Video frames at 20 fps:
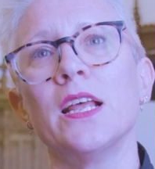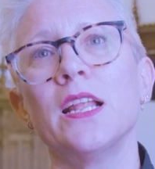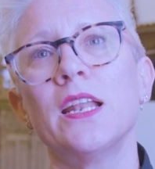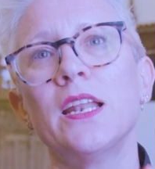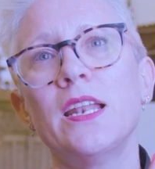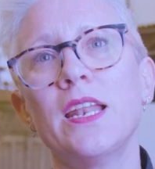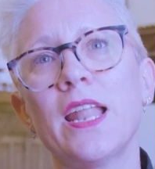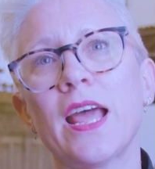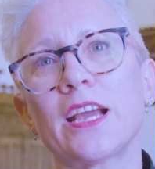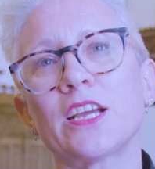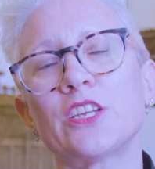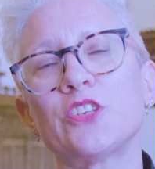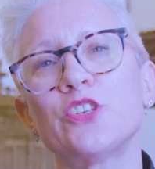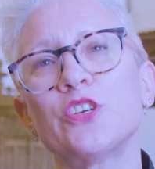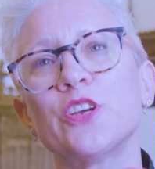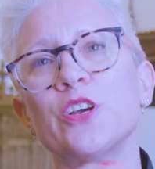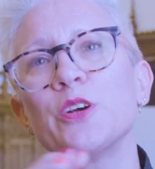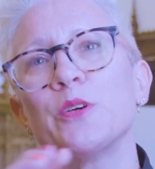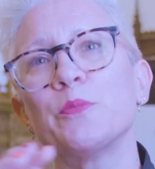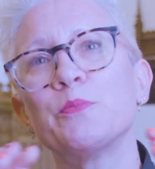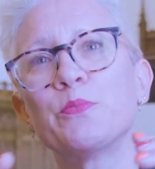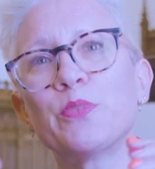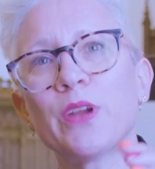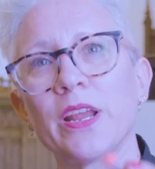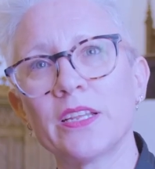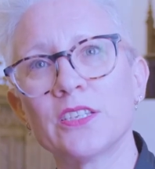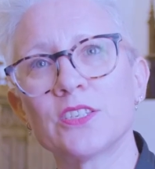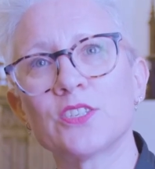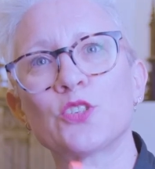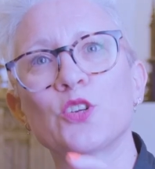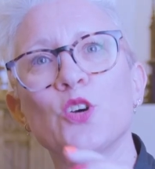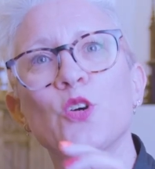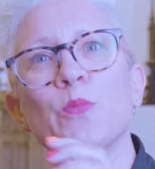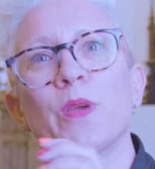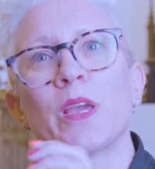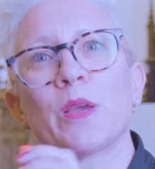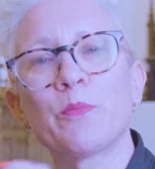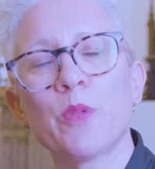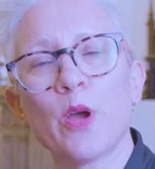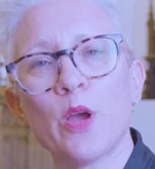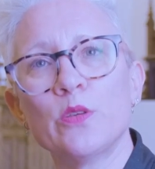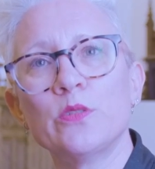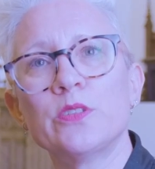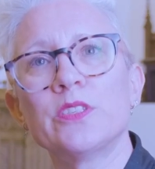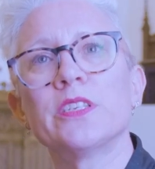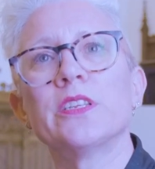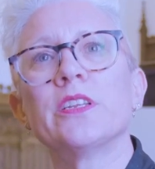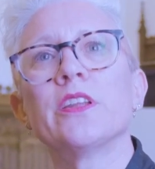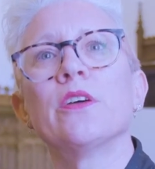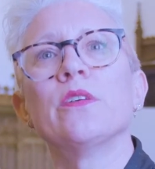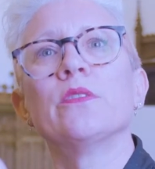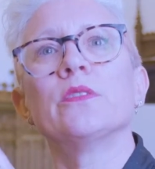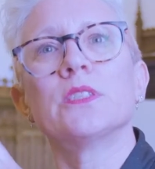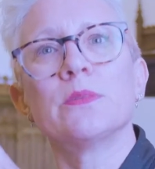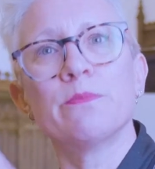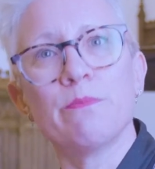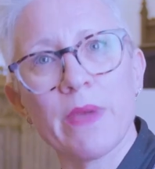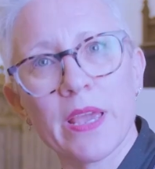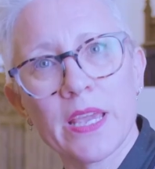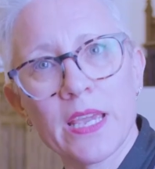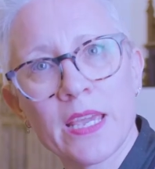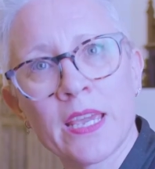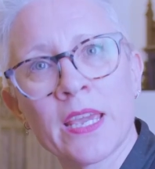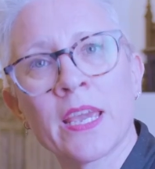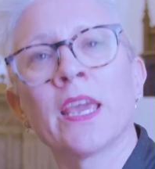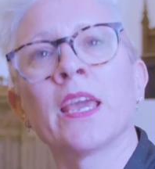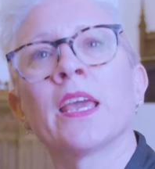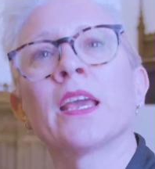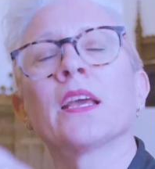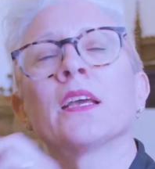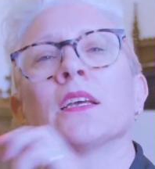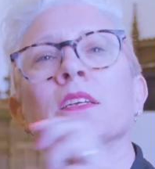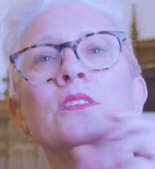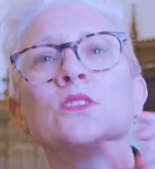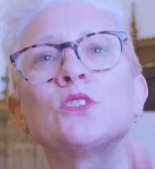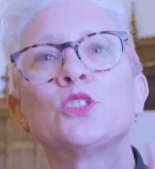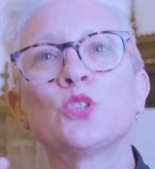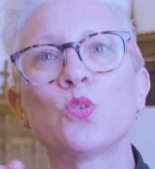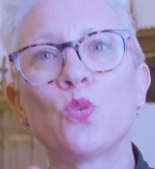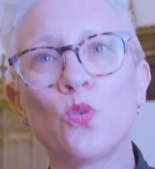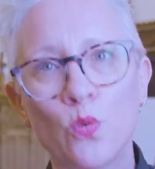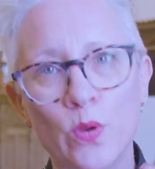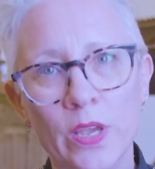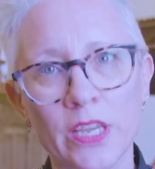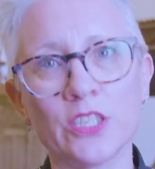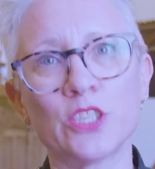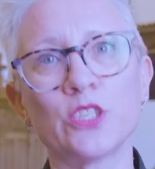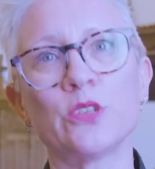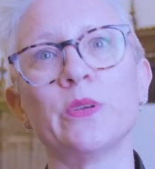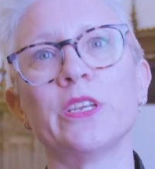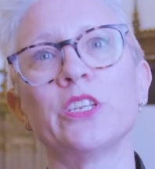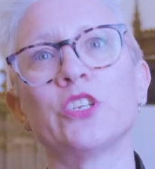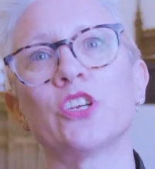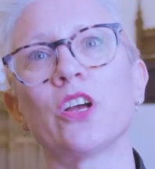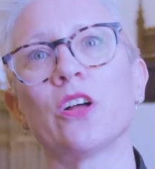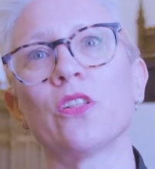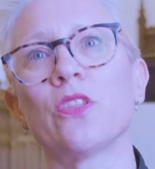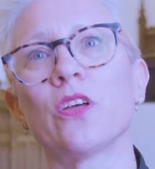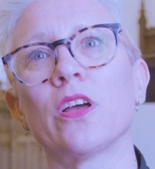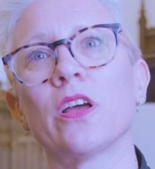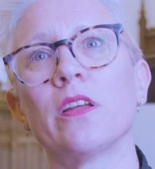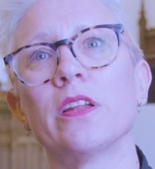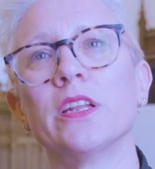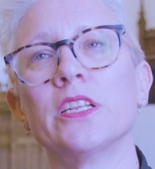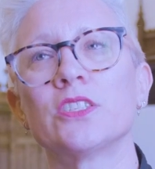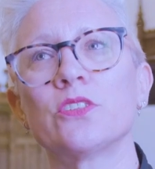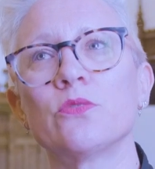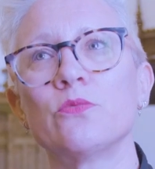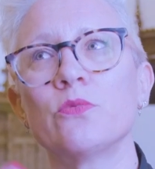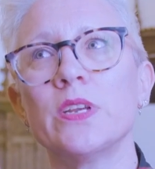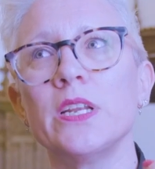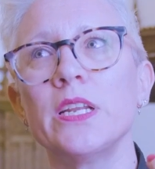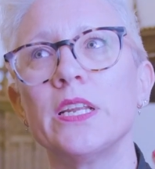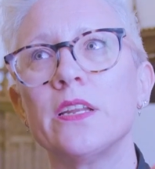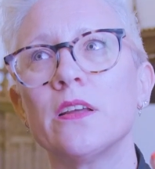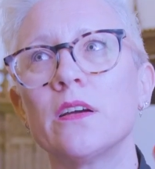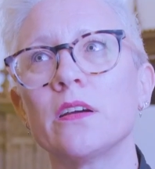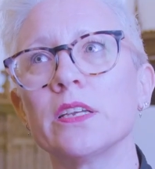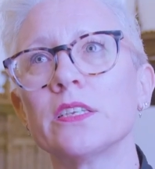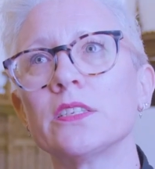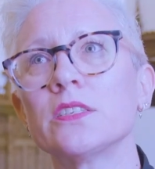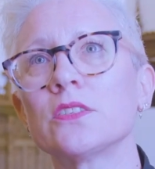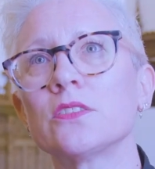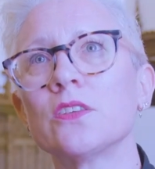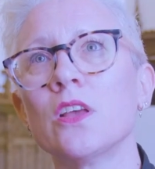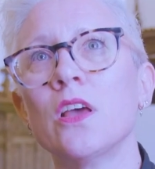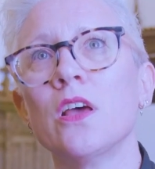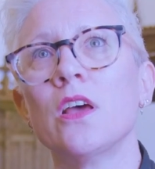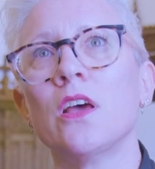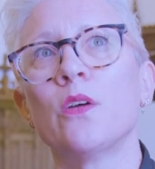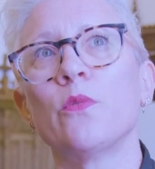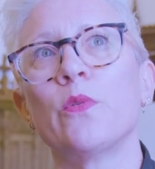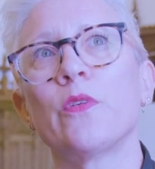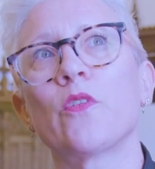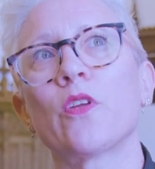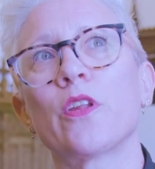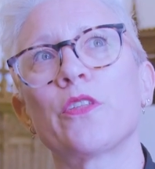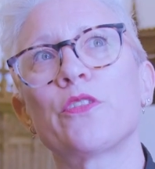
lecture, brainstorming, post-it notes, making, talking to each other, and it's a really nice, we've got a